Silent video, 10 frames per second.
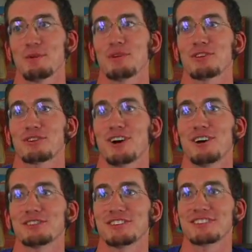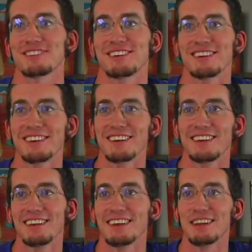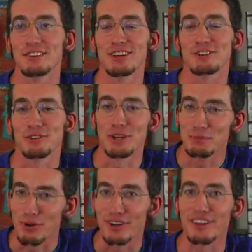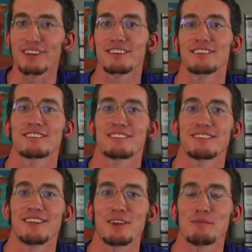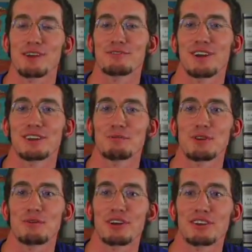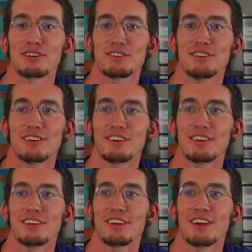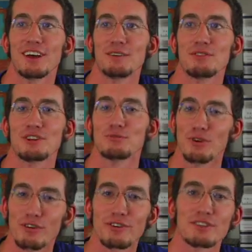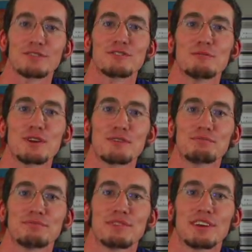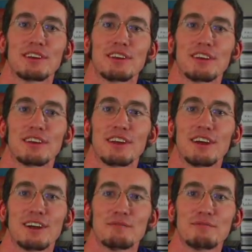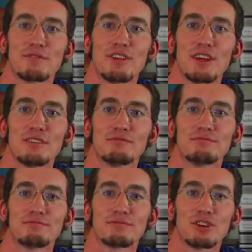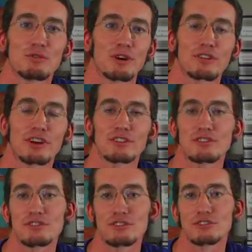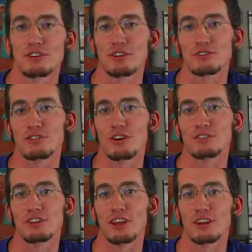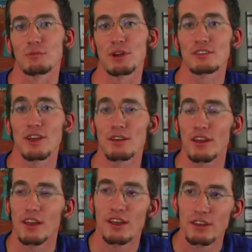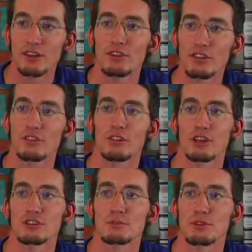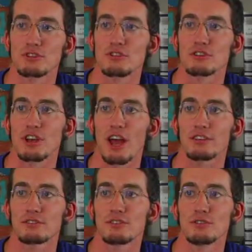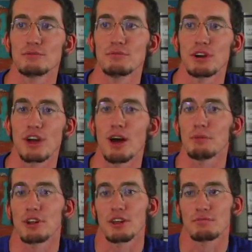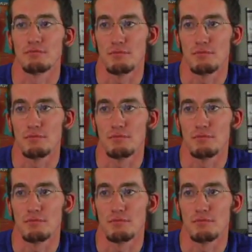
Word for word: my mother calls it intellectual inbreeding that you might find at BYU um, that is more offensive to me um, than you know whether or not the church took a strong stand on it because I you know the, the leadership of the church has to accommodate